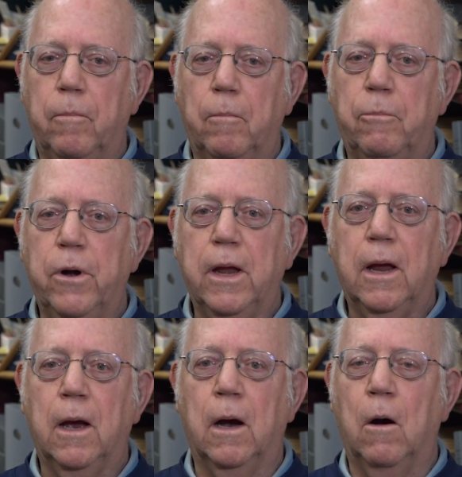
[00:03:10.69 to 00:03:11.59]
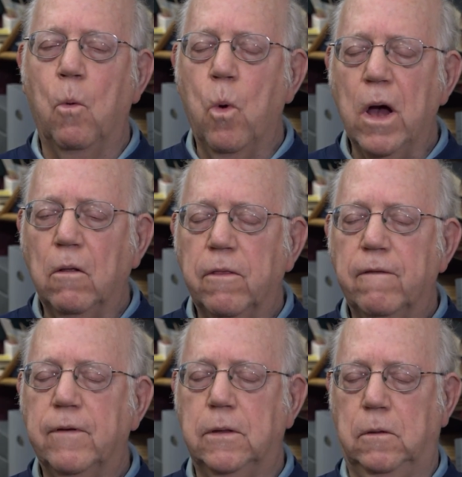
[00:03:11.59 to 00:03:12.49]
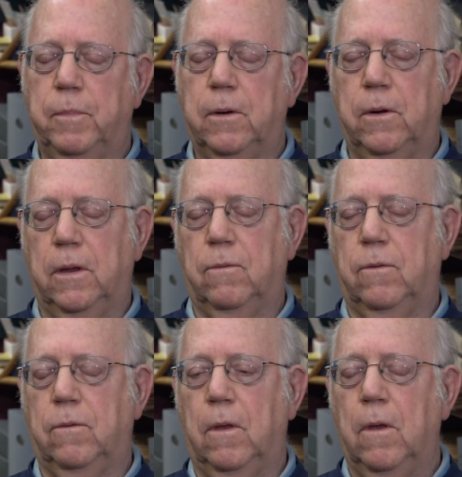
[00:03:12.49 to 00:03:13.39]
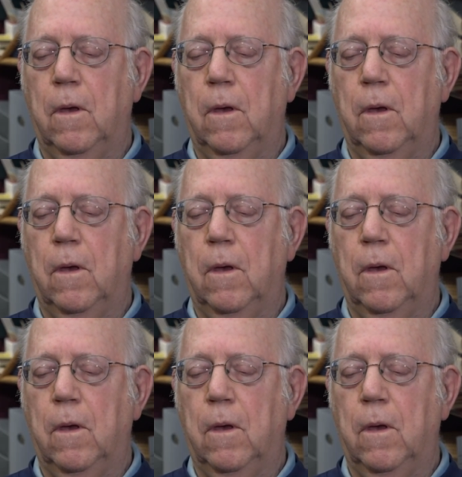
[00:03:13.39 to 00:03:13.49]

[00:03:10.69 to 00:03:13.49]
bring a wealth of experience